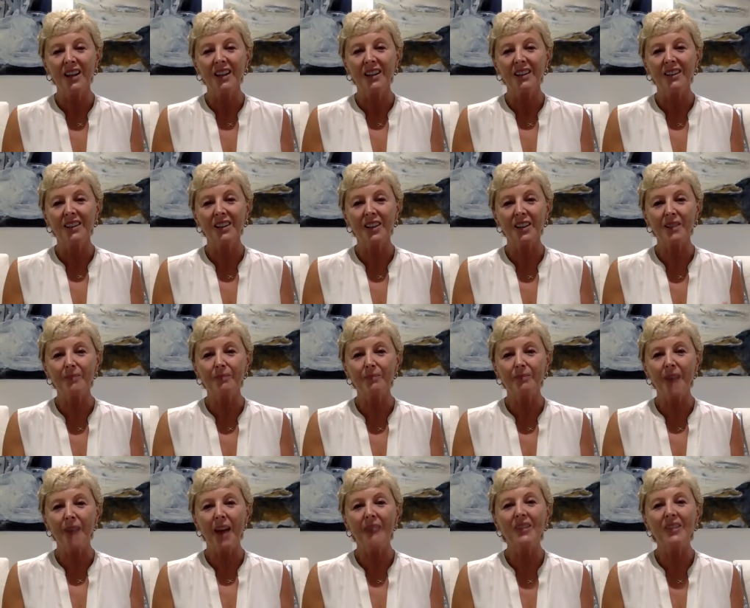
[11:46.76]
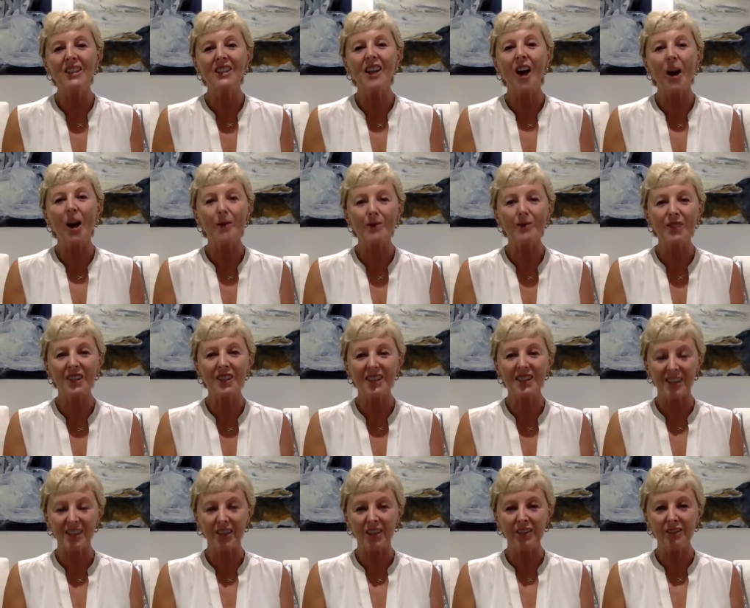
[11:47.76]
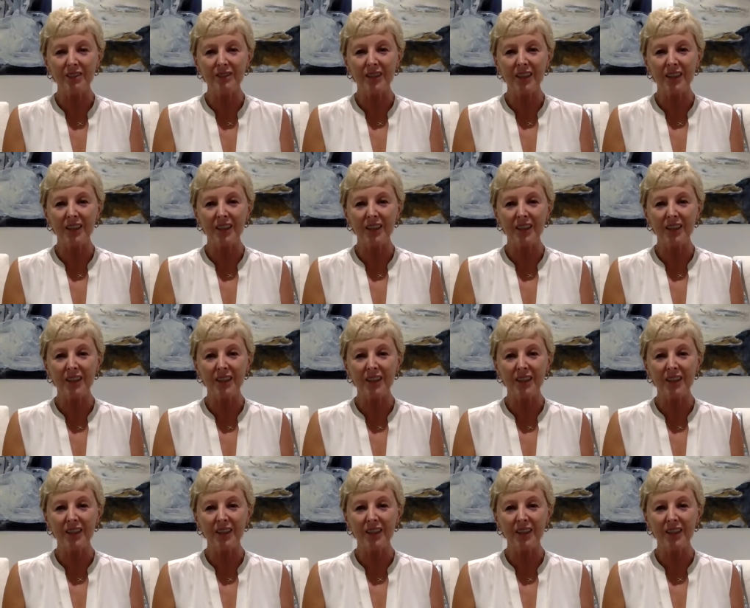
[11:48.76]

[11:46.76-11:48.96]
you know, having time to yourself,